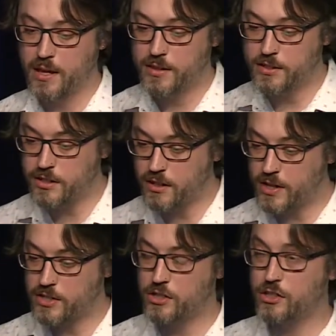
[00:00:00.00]
This
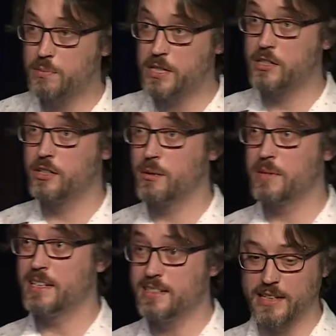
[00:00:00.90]
derivation should be
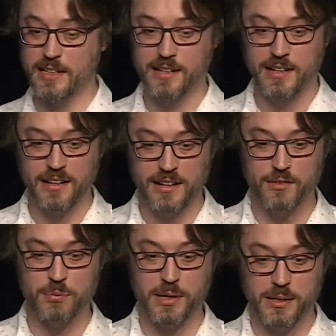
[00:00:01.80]
deterministic and
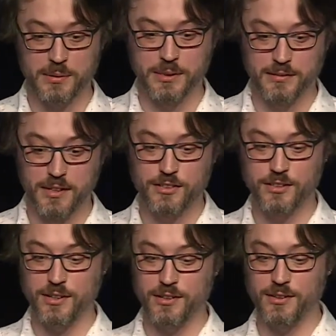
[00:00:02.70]
repeatable,
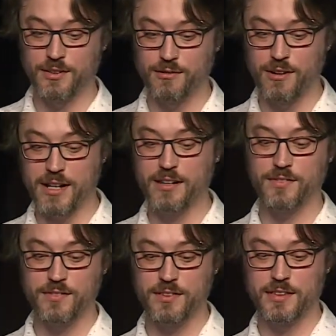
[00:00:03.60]
so the running
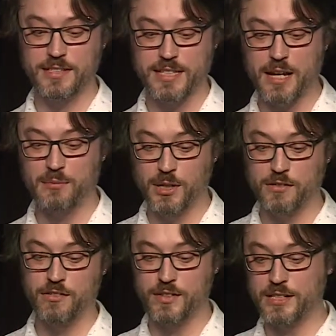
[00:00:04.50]
of the same log
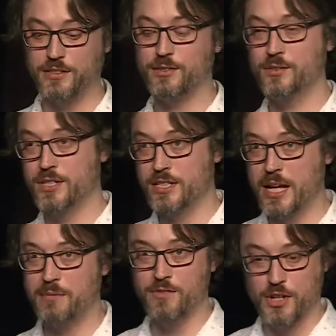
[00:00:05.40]
of events through the
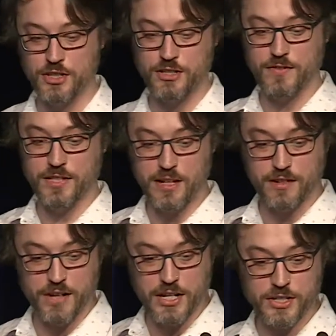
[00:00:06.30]
same version of the
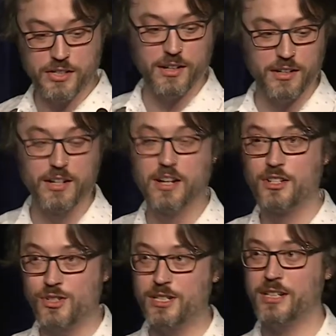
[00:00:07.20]
derivation code
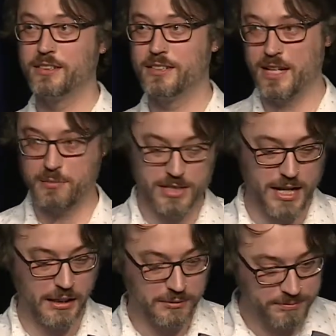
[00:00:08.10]
should yield the same state.